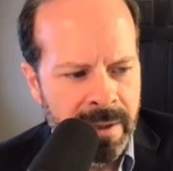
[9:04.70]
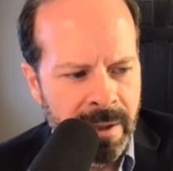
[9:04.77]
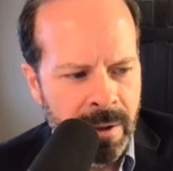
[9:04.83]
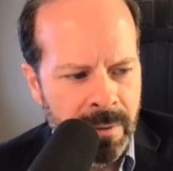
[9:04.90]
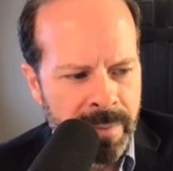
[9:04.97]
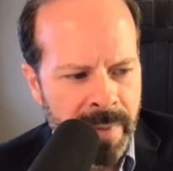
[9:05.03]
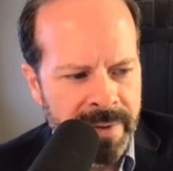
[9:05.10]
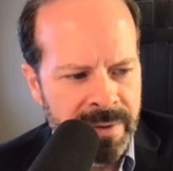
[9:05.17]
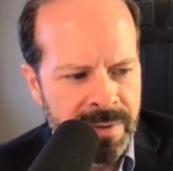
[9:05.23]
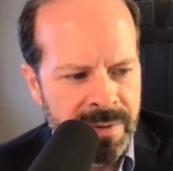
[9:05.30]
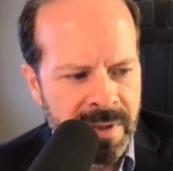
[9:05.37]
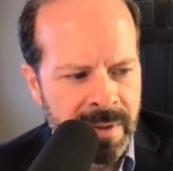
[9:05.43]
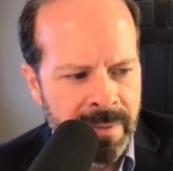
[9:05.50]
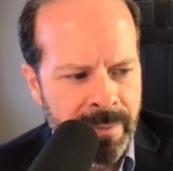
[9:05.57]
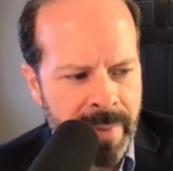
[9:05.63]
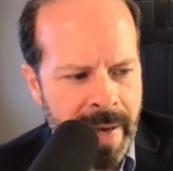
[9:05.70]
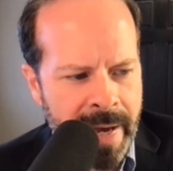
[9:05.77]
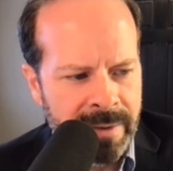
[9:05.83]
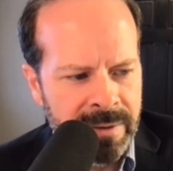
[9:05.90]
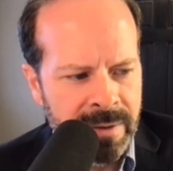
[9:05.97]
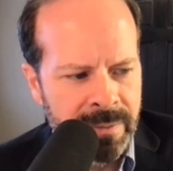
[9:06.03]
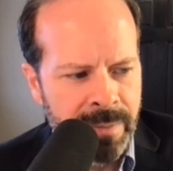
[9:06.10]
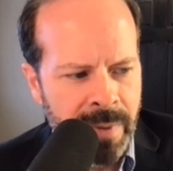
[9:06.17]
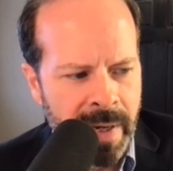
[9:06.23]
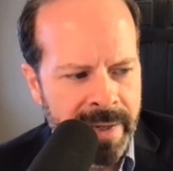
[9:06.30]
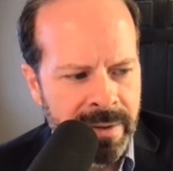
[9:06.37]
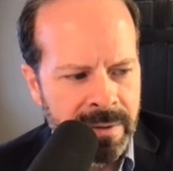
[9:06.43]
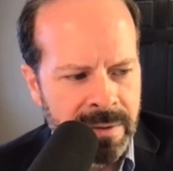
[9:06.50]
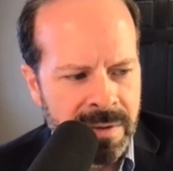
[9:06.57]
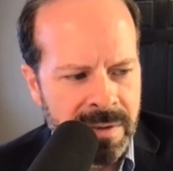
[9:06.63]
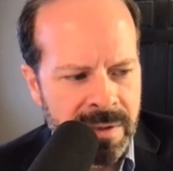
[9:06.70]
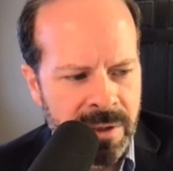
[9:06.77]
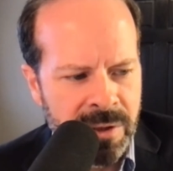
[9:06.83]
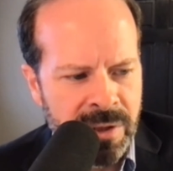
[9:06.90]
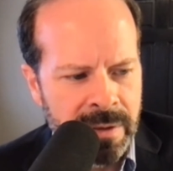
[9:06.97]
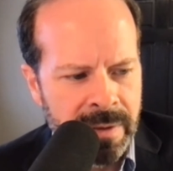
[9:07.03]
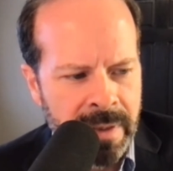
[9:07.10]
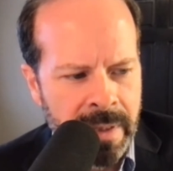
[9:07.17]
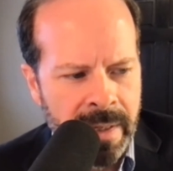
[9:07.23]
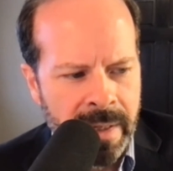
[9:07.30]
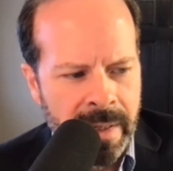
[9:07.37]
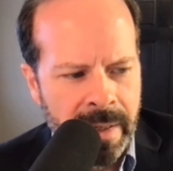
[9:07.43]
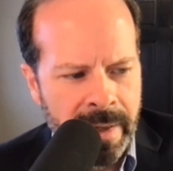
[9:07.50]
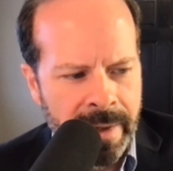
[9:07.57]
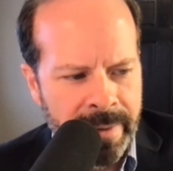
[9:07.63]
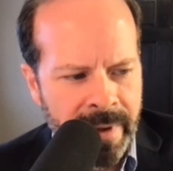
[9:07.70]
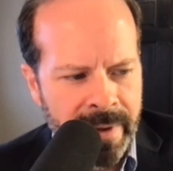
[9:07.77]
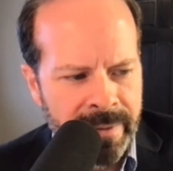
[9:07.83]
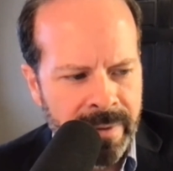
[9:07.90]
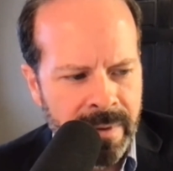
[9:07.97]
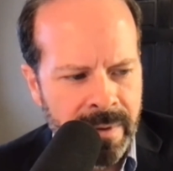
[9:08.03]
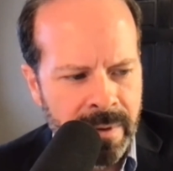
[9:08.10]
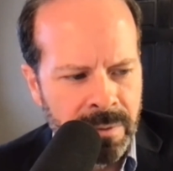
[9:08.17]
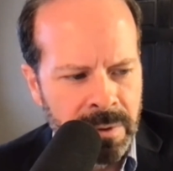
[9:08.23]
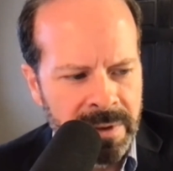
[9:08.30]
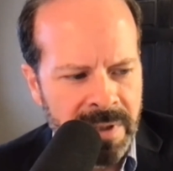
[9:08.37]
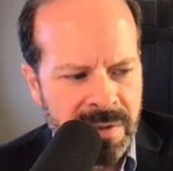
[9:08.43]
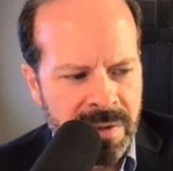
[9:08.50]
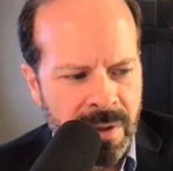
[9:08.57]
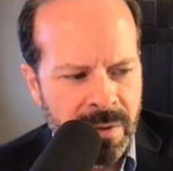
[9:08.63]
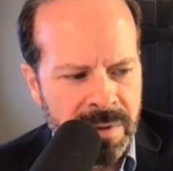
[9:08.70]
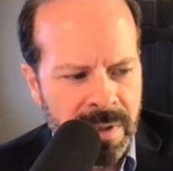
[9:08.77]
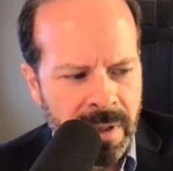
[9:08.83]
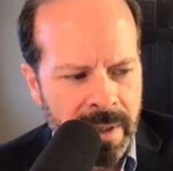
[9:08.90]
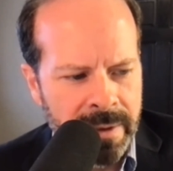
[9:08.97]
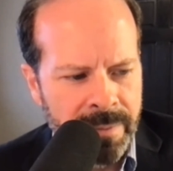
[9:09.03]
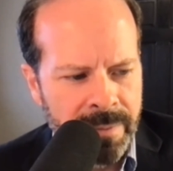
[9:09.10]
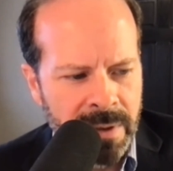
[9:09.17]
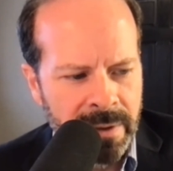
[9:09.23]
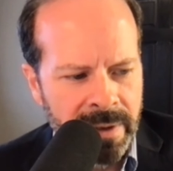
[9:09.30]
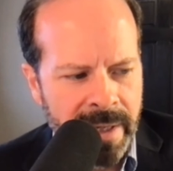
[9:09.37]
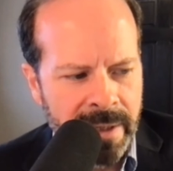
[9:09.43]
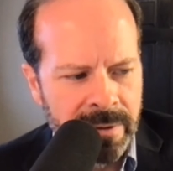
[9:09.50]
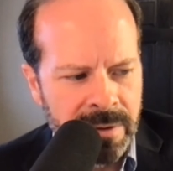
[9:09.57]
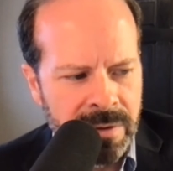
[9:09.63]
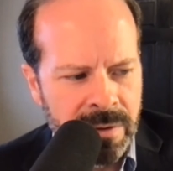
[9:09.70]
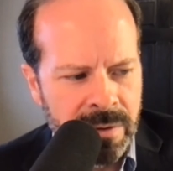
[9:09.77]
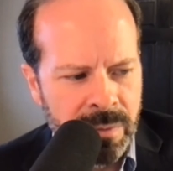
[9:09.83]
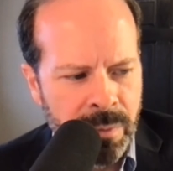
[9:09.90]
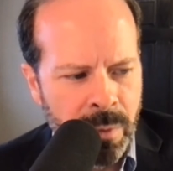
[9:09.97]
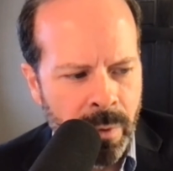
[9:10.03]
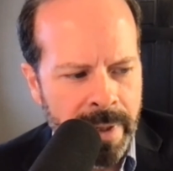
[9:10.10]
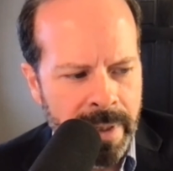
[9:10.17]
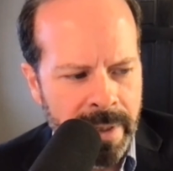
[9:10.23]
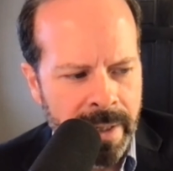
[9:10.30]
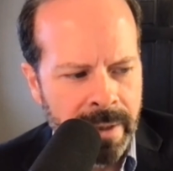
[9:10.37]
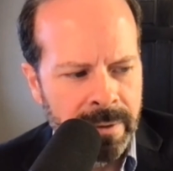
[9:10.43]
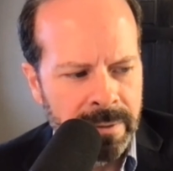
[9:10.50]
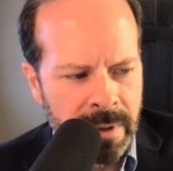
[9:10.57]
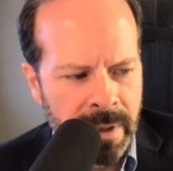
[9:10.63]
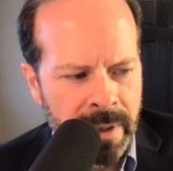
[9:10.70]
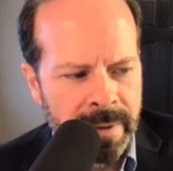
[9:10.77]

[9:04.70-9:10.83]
and help mothers impacted by the decision. And then the release goes on a bit later to point out,